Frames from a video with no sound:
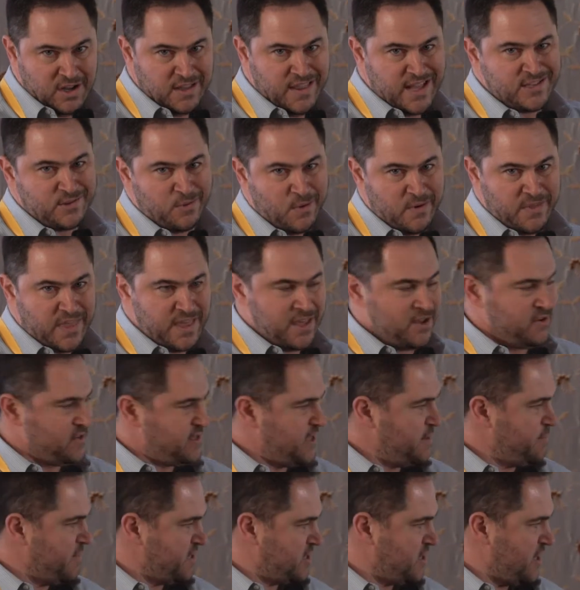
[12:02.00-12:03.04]
and that's the word they use,
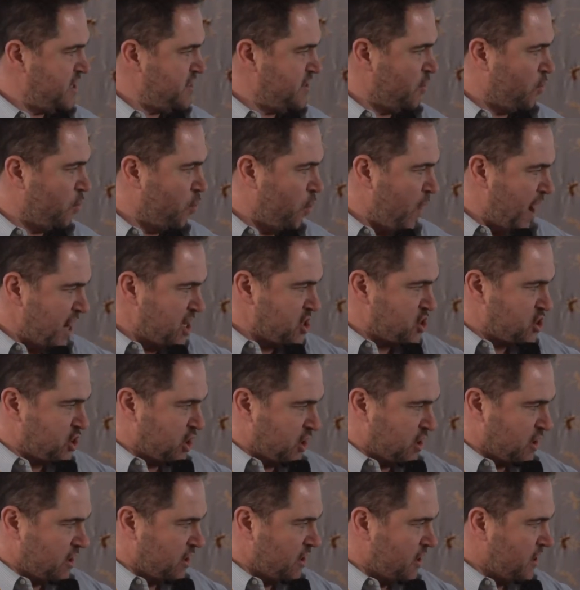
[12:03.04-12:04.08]
you must either
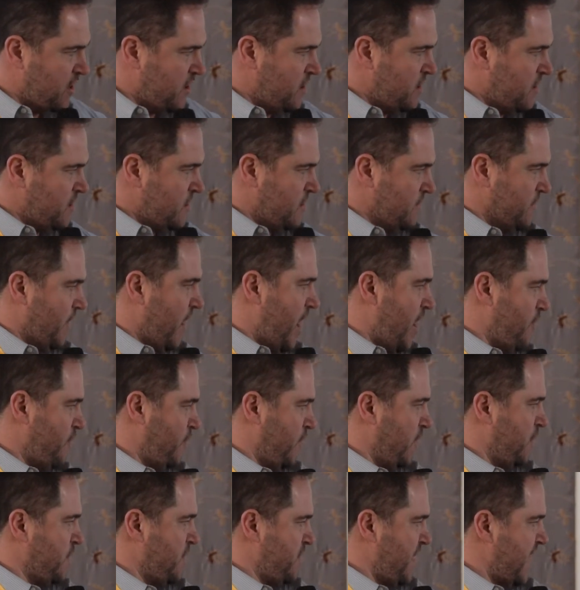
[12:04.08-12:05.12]
register the
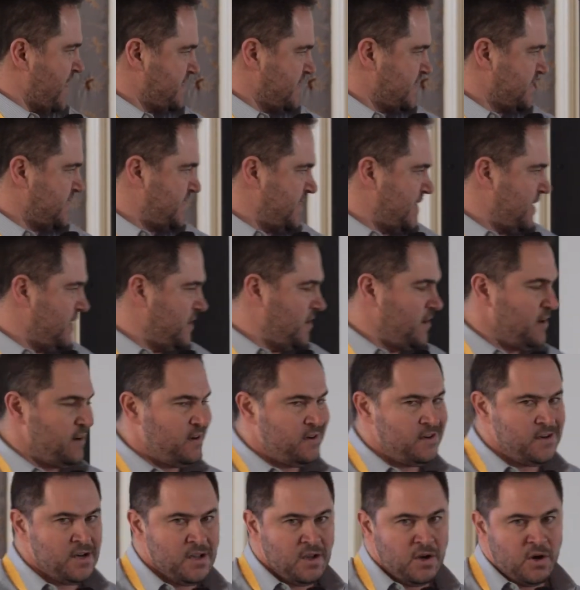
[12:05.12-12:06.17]
offering with the SEC,
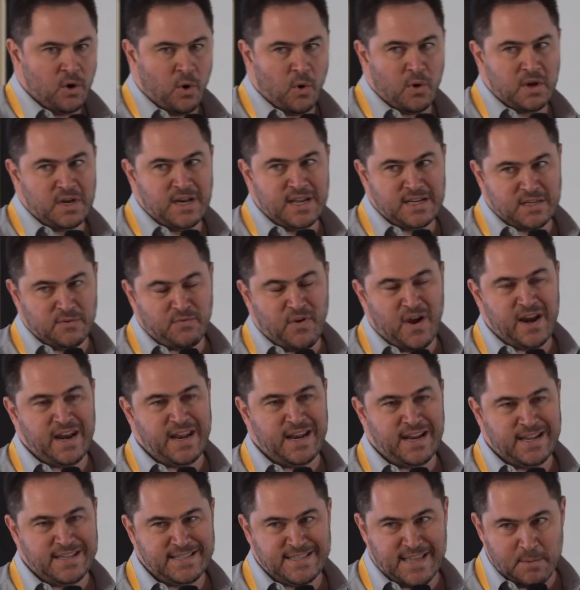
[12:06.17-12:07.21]
or you need to find
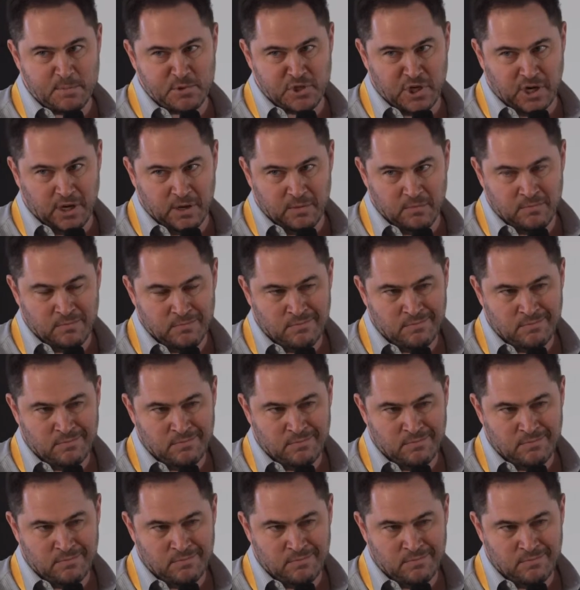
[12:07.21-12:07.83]
an exemption.